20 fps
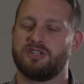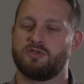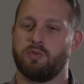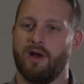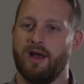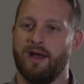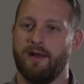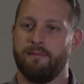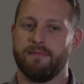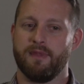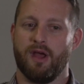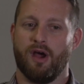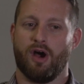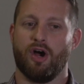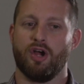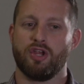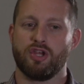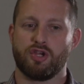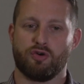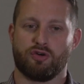It's where
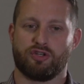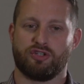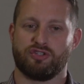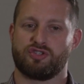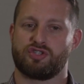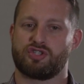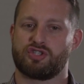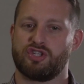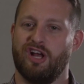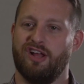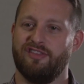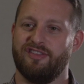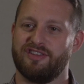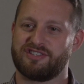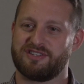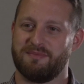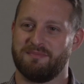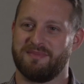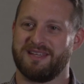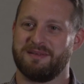you're concerned
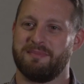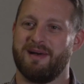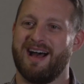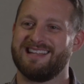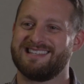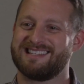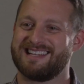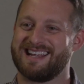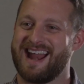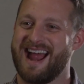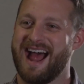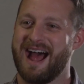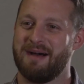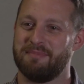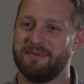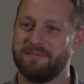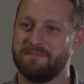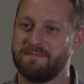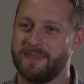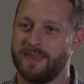that something bad's going to
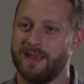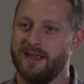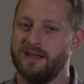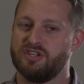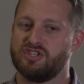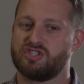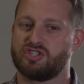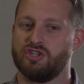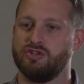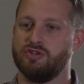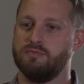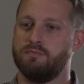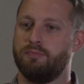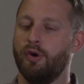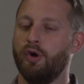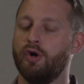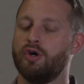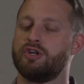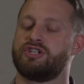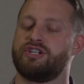happen, so you
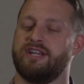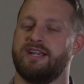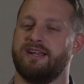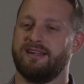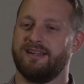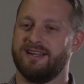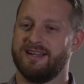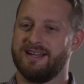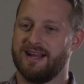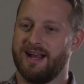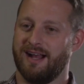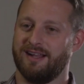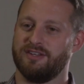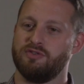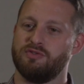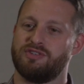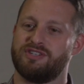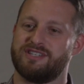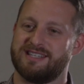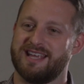push it and
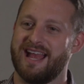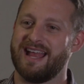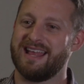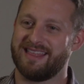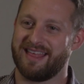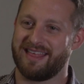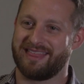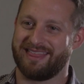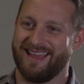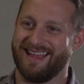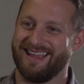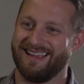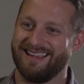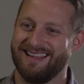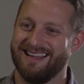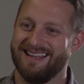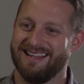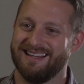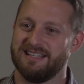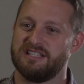you say the
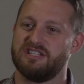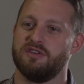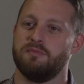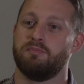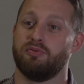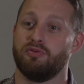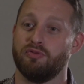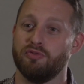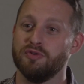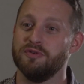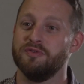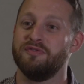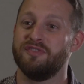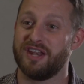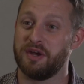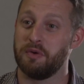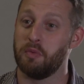thing to prove